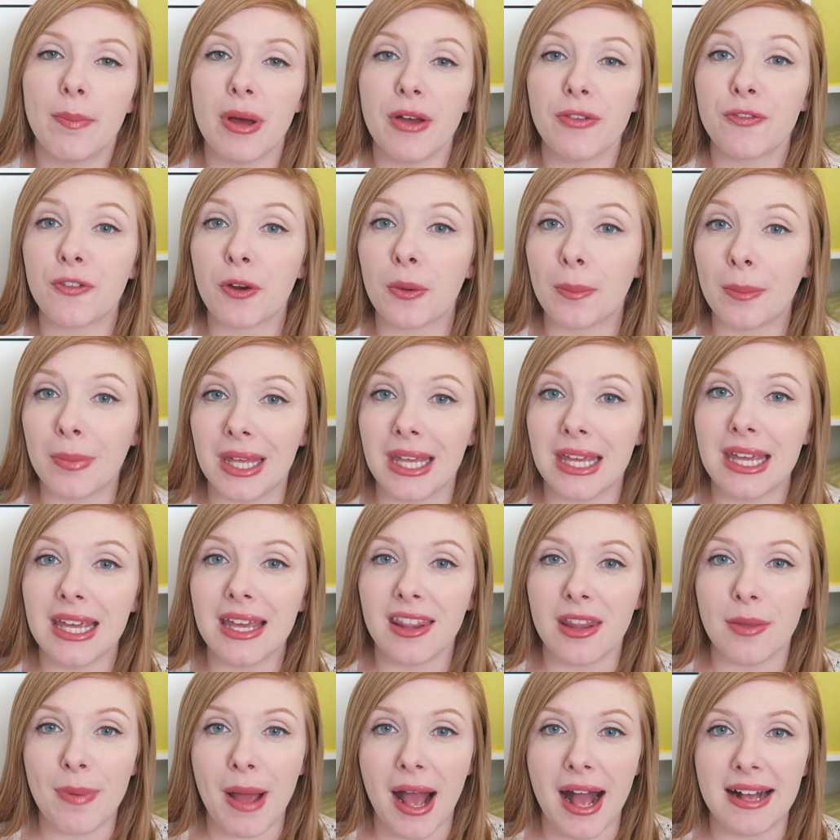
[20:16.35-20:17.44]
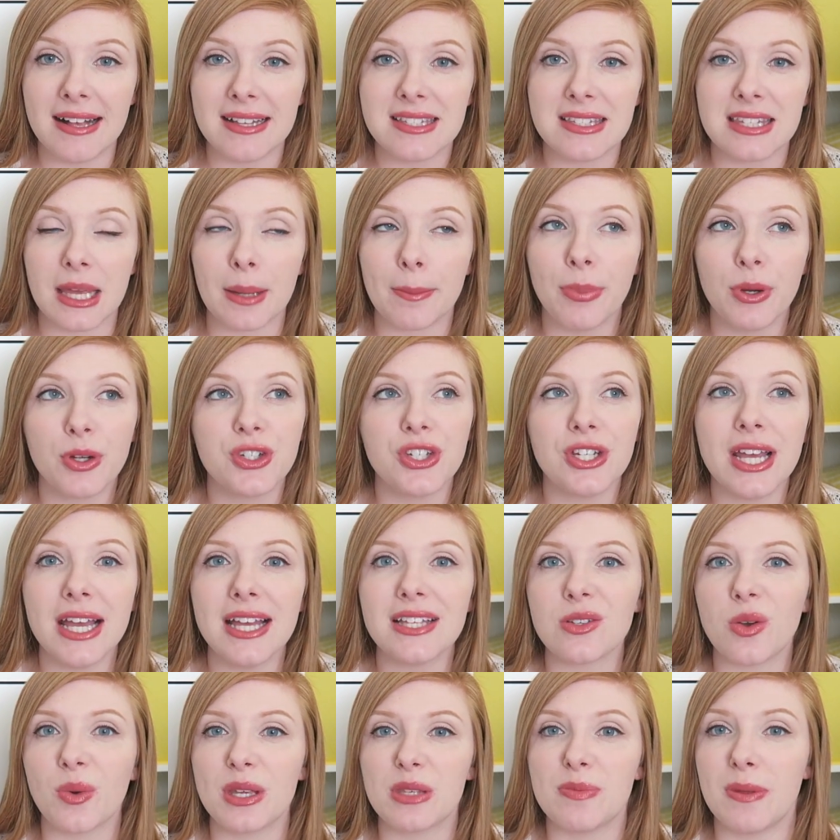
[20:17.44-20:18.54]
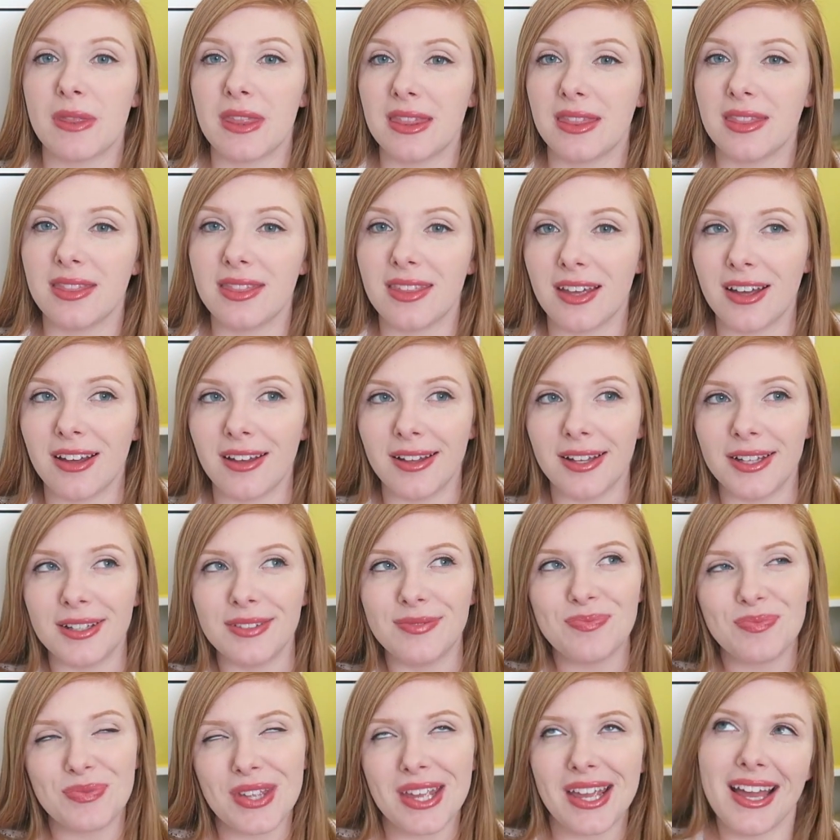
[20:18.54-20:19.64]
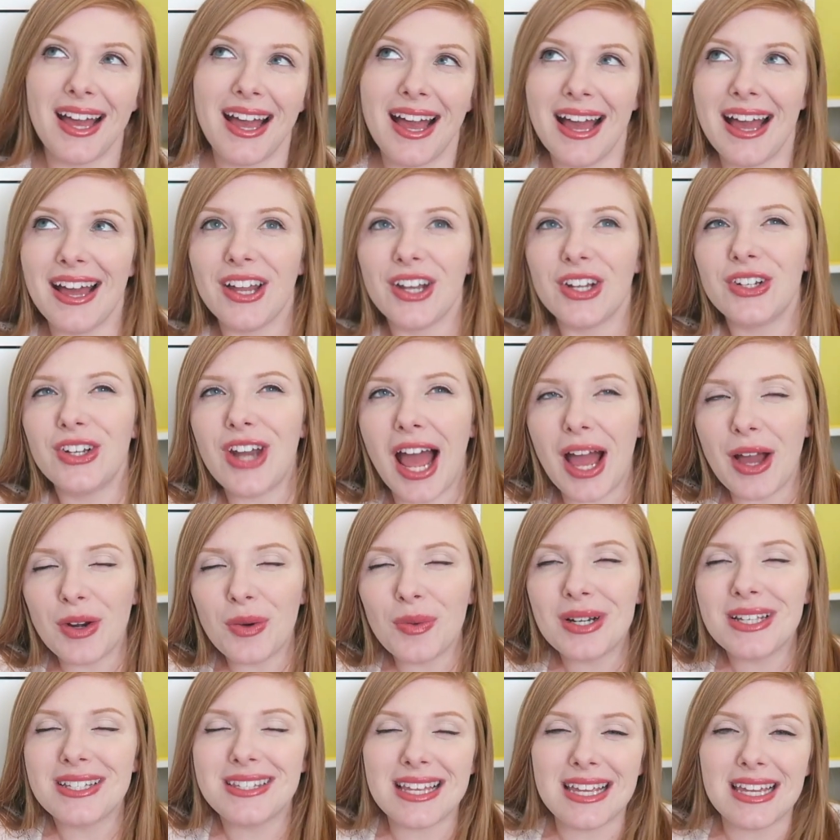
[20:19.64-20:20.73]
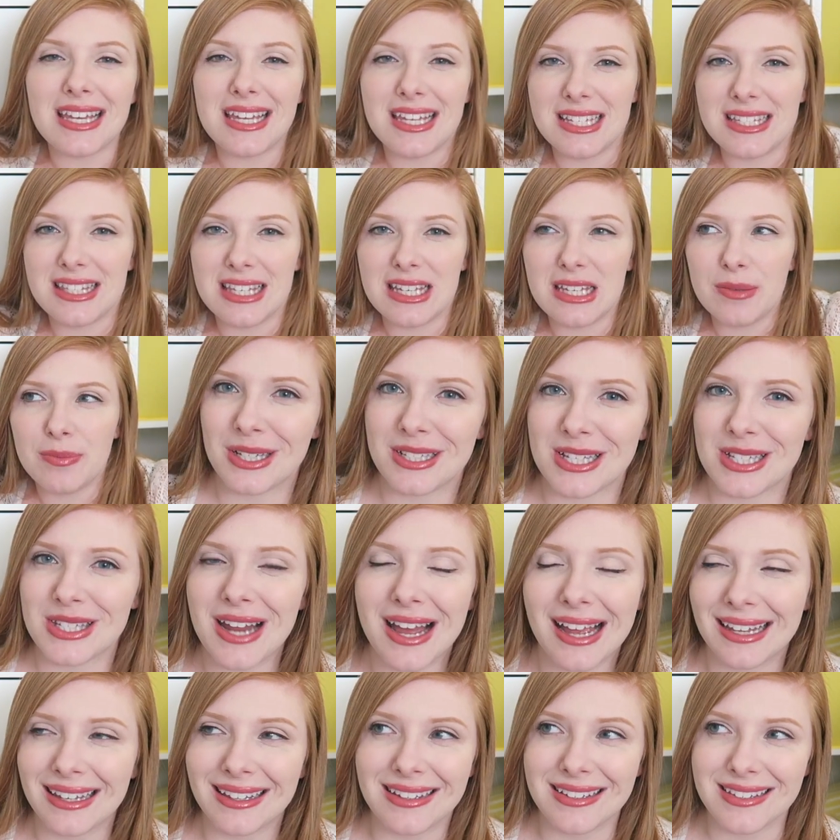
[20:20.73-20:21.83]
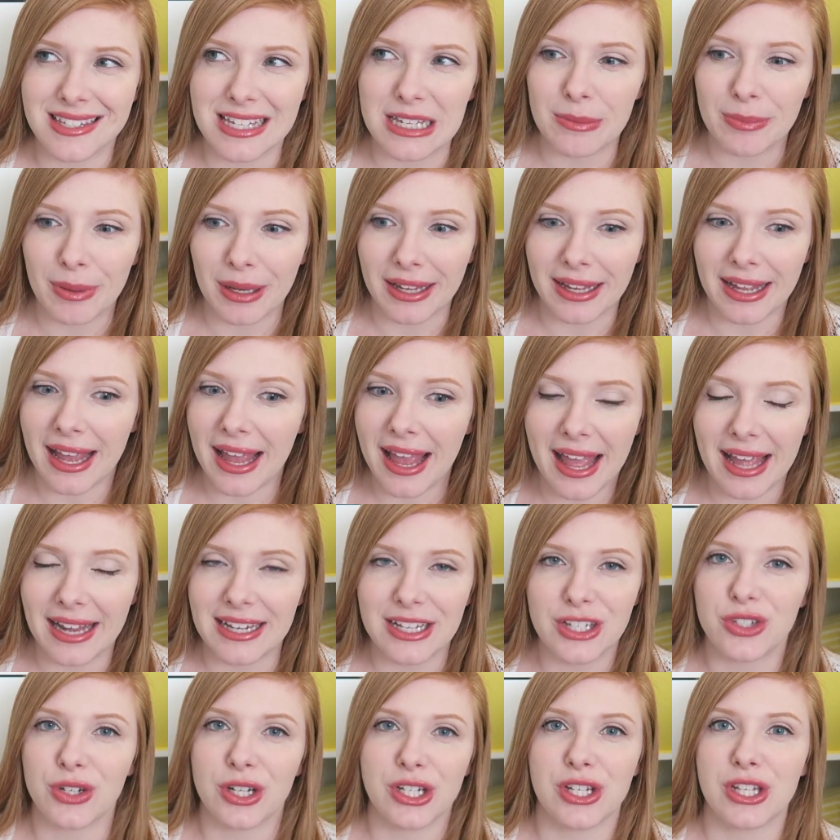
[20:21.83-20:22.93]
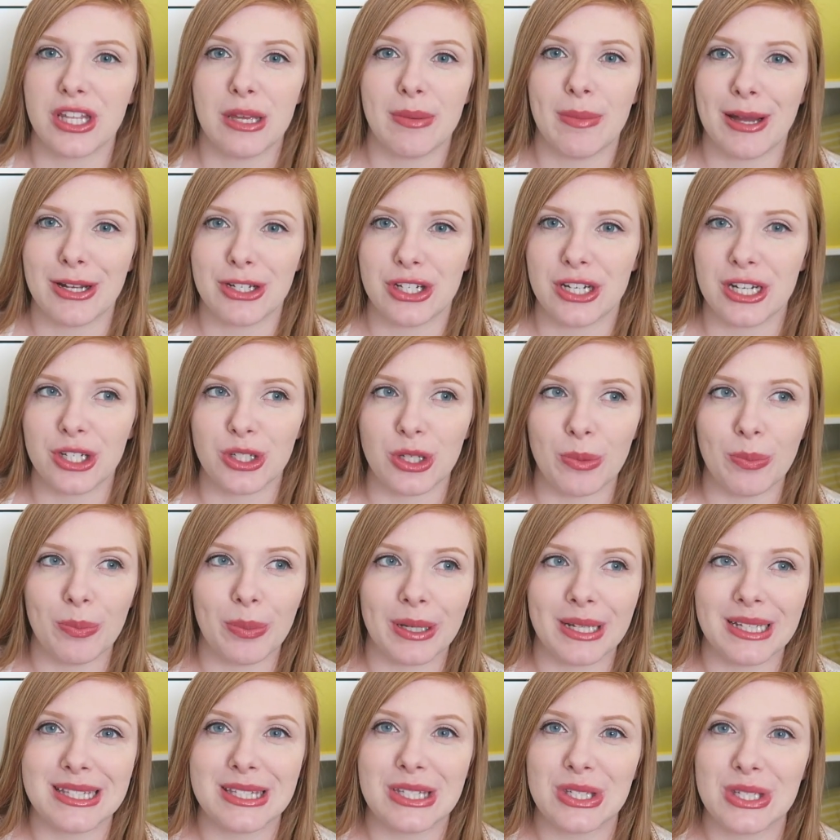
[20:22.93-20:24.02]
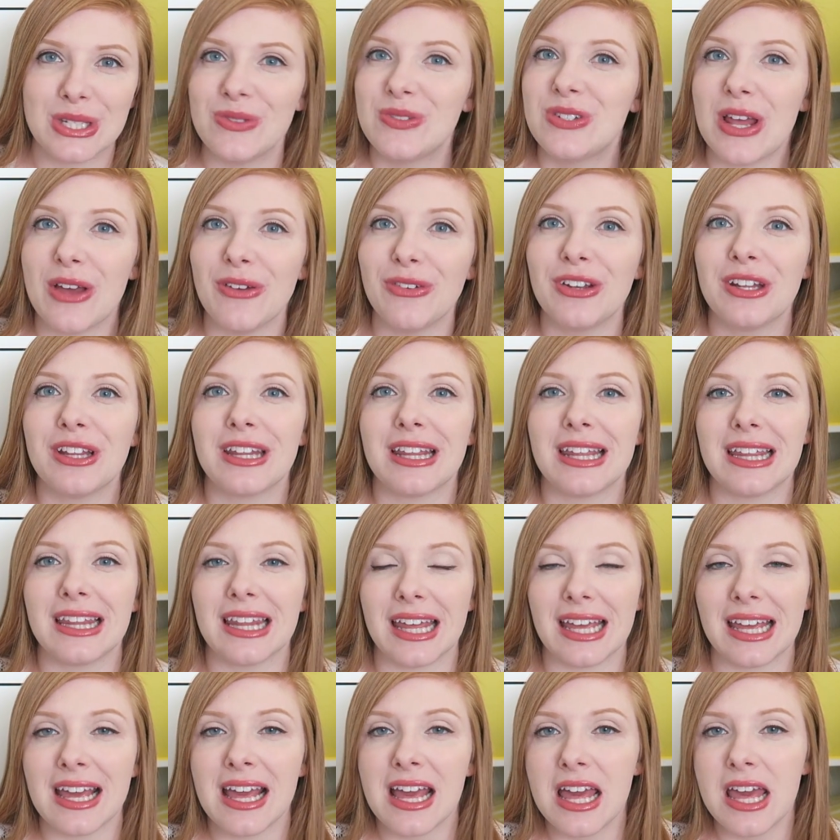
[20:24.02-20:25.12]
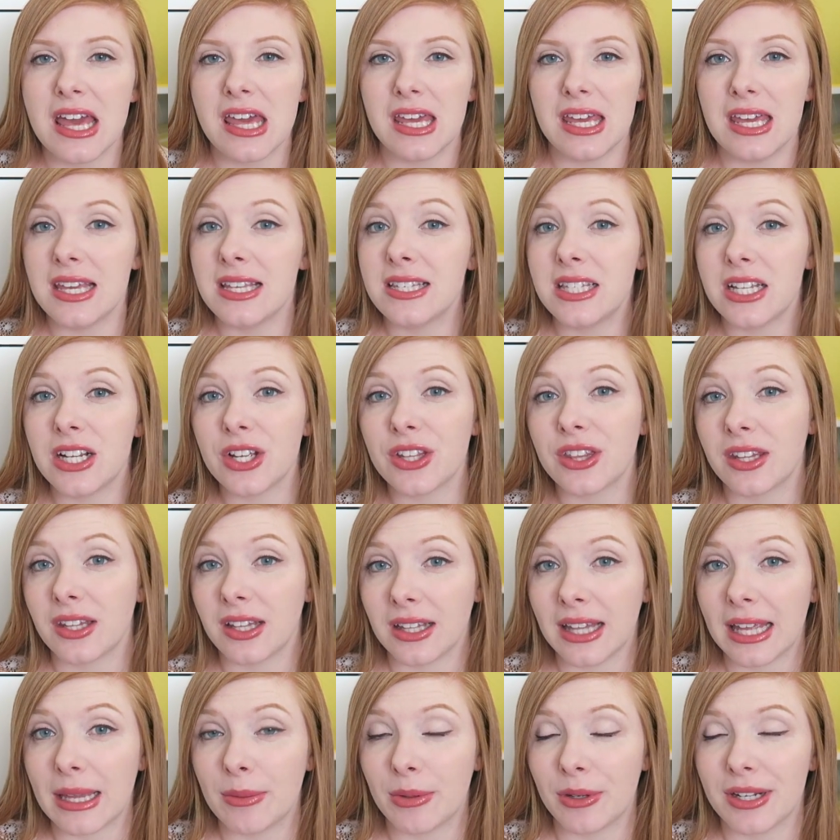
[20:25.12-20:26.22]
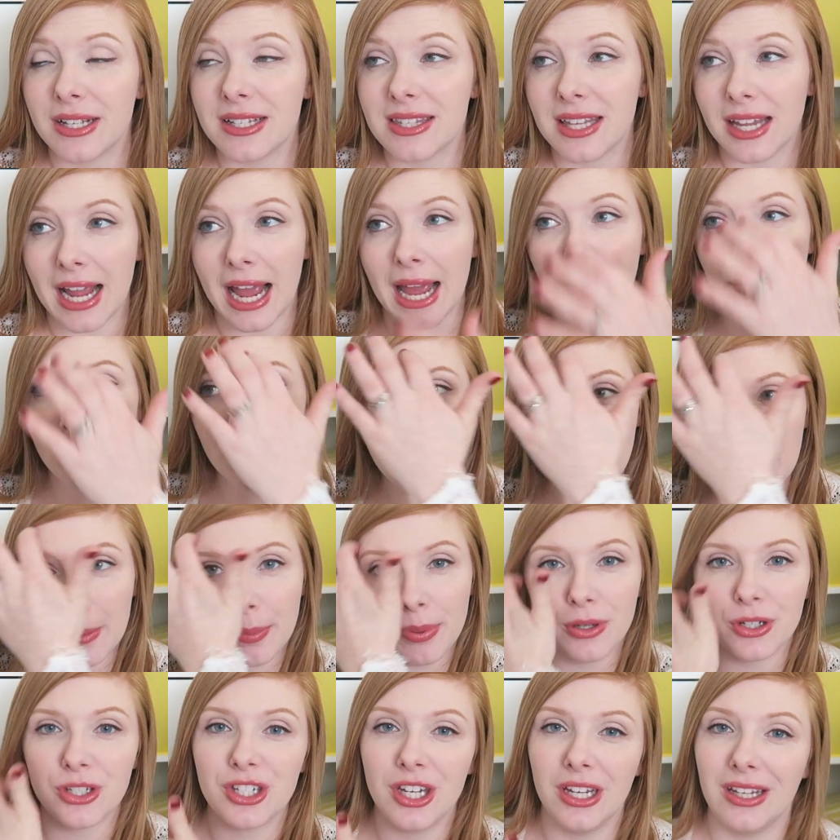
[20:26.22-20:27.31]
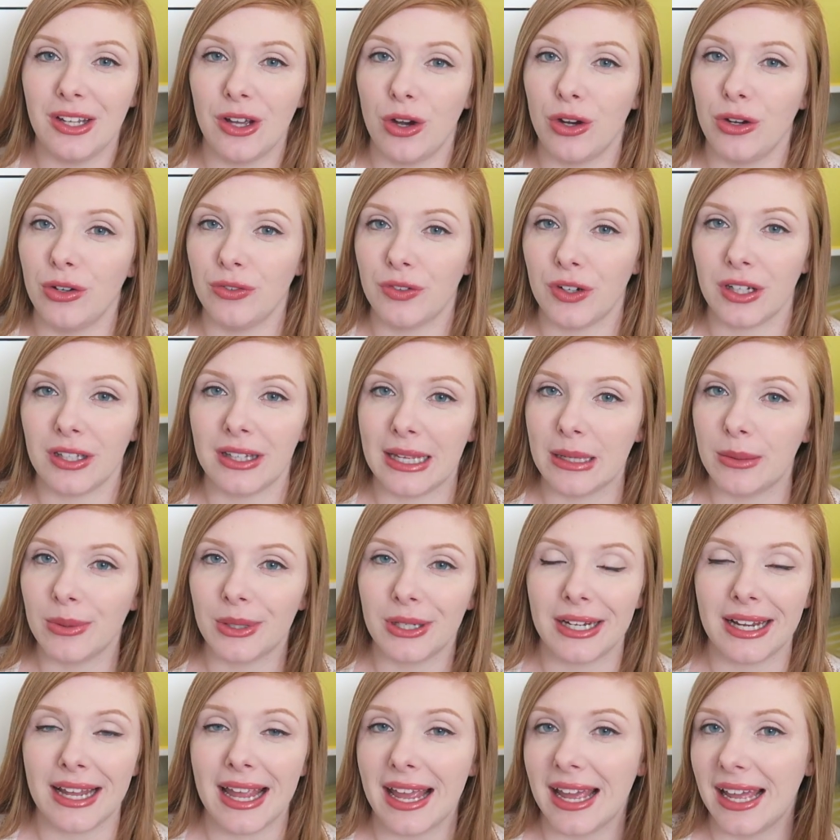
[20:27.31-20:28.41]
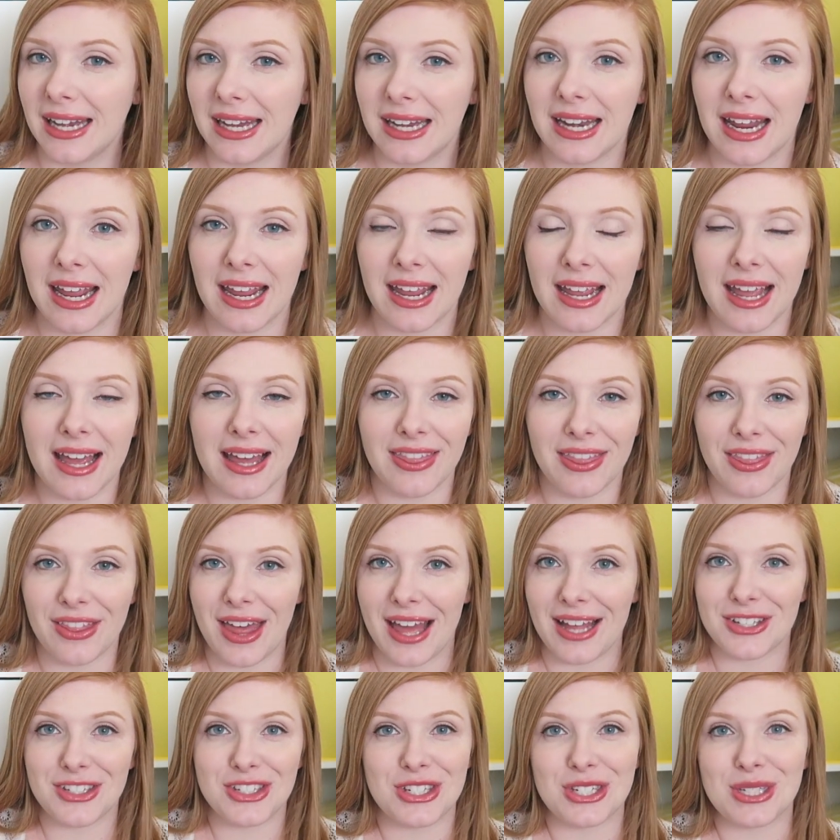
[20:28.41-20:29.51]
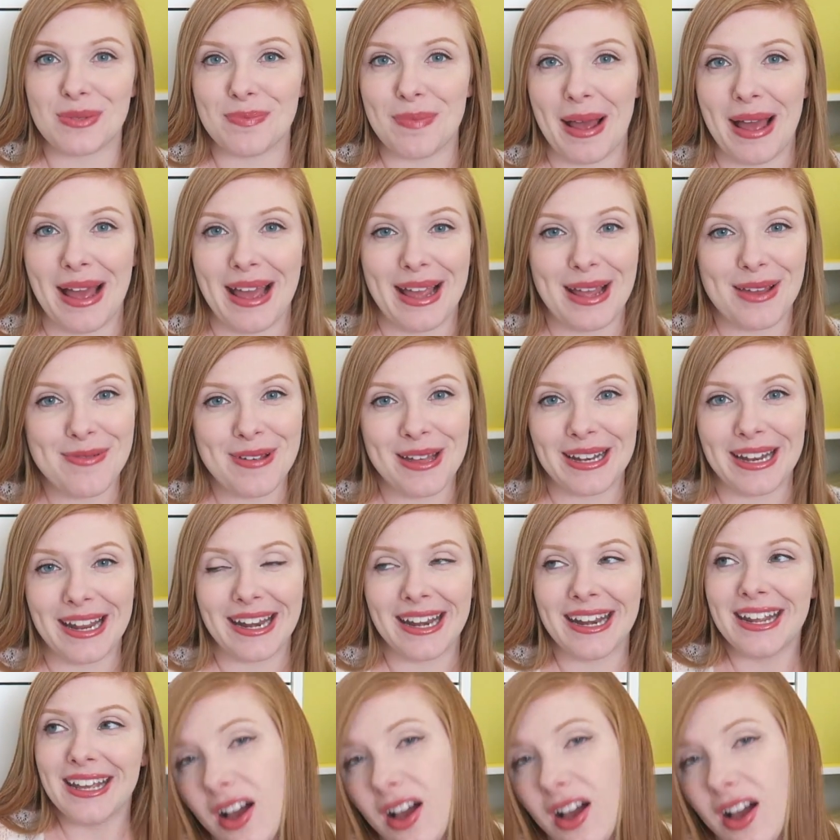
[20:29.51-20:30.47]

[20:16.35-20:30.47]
But for me in the past, like pushing has always been the I don't want to say easy because it's not easy by any stretch of the imagination, but it's definitely like easier than the labor is. Like I would pick pushing over laboring any day. That's just my opinion.